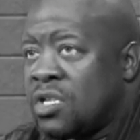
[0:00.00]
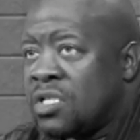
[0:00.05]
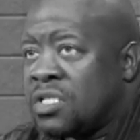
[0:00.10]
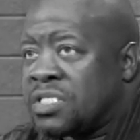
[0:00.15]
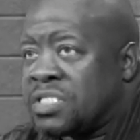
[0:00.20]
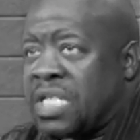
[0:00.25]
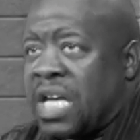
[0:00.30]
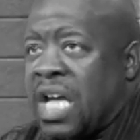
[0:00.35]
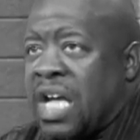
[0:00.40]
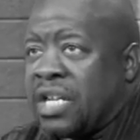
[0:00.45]

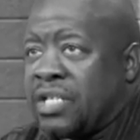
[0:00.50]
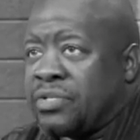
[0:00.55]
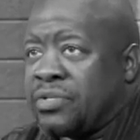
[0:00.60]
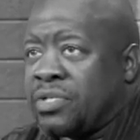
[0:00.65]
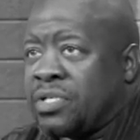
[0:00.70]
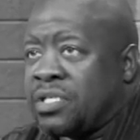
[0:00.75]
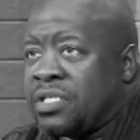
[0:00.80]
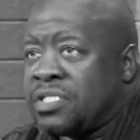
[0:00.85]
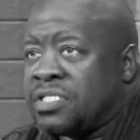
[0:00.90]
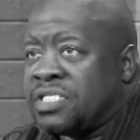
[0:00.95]

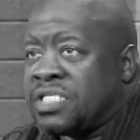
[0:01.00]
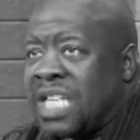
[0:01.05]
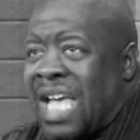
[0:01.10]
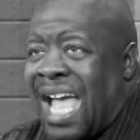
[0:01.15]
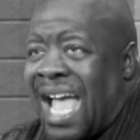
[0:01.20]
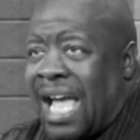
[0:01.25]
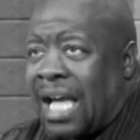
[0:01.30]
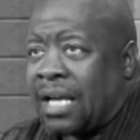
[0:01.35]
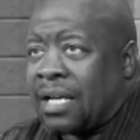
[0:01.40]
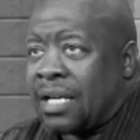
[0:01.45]
Sandra,
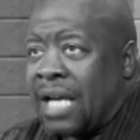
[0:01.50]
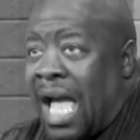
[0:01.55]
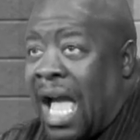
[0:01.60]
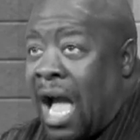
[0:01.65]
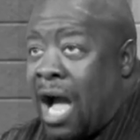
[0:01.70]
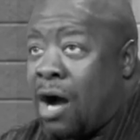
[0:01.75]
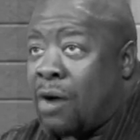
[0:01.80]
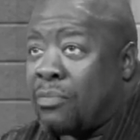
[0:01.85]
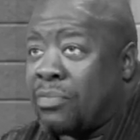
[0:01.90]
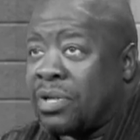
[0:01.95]
Jack,
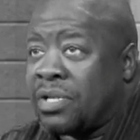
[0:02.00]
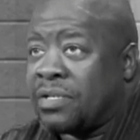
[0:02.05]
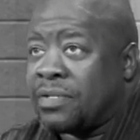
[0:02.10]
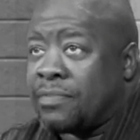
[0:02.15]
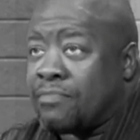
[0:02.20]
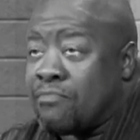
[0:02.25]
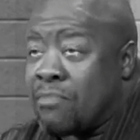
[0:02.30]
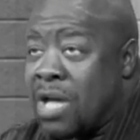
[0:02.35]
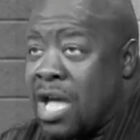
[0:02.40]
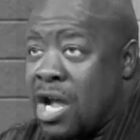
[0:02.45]
Albert,
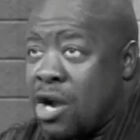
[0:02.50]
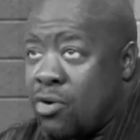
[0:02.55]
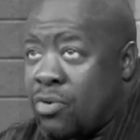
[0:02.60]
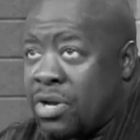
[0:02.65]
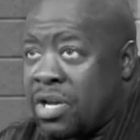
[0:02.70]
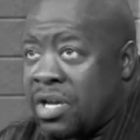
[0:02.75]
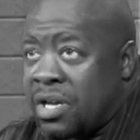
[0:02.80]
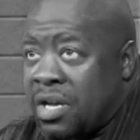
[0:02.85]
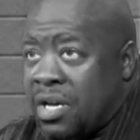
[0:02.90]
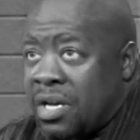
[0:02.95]

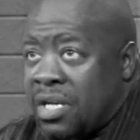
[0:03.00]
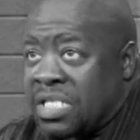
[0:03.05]
Mary,